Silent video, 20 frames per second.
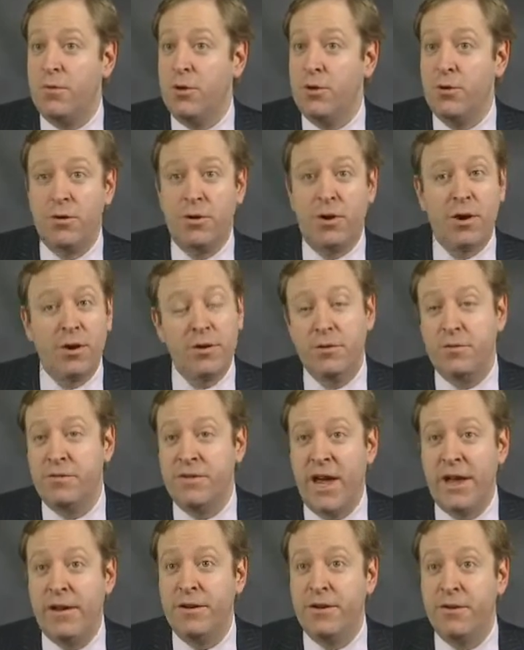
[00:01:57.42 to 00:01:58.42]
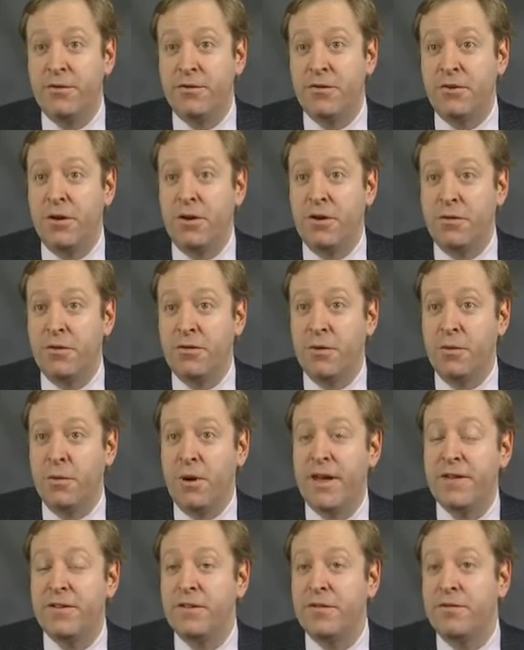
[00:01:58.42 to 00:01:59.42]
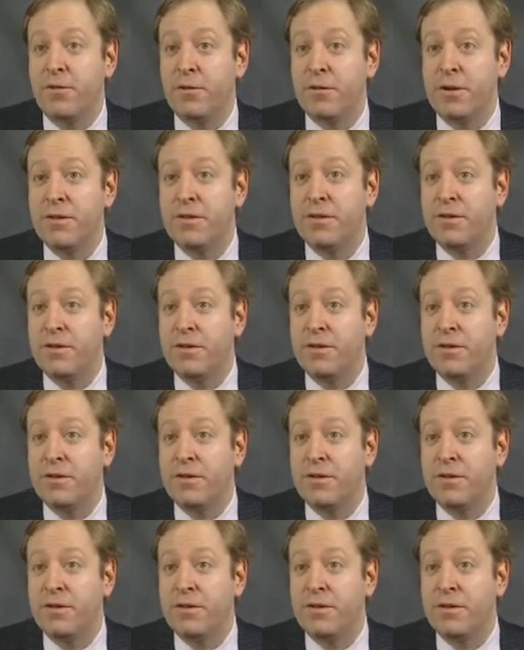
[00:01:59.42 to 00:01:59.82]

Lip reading: you could argue 10 years ago. So for